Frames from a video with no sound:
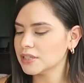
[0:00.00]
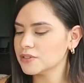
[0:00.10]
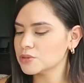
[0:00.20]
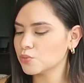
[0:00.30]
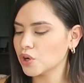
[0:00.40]

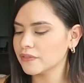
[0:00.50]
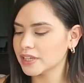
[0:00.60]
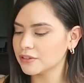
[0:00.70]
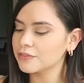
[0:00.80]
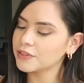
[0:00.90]
is more of
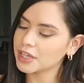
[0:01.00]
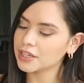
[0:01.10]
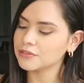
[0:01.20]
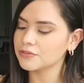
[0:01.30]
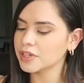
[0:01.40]
like a fit
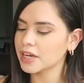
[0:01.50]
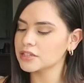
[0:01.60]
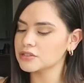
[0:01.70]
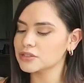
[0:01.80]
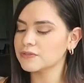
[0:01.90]
and
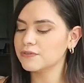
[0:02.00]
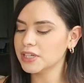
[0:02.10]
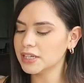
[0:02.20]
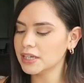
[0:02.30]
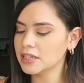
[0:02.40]
flare. So it's
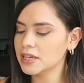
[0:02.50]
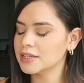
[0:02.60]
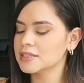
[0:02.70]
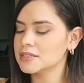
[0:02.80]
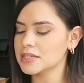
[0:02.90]
fitted
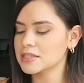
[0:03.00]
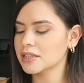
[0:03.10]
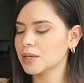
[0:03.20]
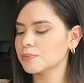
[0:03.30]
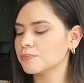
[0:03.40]
and it doesn't
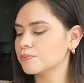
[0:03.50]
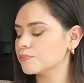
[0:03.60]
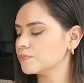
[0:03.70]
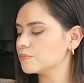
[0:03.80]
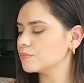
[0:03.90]
like
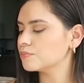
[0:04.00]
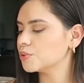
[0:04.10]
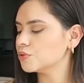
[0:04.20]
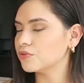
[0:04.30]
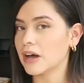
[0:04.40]

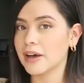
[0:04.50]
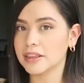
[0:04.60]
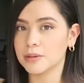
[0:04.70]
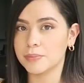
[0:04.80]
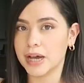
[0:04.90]
poof out
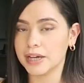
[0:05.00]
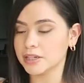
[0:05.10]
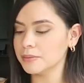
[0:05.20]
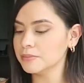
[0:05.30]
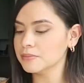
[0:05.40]
at the
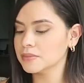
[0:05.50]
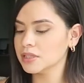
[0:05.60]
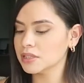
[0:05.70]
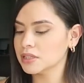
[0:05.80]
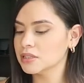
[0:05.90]
bottom.
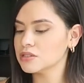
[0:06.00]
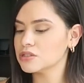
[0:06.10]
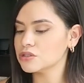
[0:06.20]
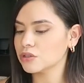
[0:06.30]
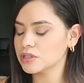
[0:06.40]

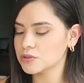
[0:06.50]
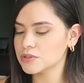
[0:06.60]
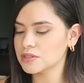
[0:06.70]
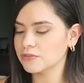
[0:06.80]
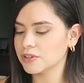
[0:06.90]
So this
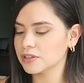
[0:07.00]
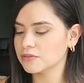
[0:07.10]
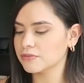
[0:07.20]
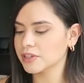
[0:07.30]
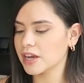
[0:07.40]
was a fit
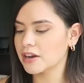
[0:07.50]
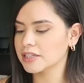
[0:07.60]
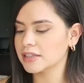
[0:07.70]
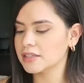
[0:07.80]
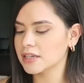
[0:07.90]
and flare,
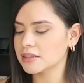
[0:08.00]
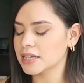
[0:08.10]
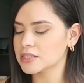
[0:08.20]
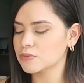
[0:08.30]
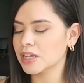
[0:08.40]
and I think
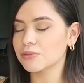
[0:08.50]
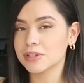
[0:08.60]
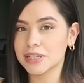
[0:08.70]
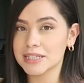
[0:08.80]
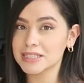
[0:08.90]
that's when I
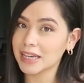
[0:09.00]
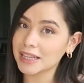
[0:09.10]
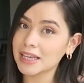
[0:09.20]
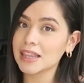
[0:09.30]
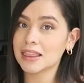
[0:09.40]
realized I
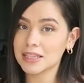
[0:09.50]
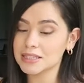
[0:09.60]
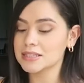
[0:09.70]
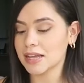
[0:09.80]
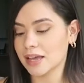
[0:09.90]
like
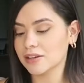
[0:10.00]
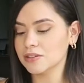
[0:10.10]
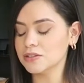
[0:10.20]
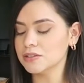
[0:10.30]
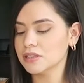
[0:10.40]
this style.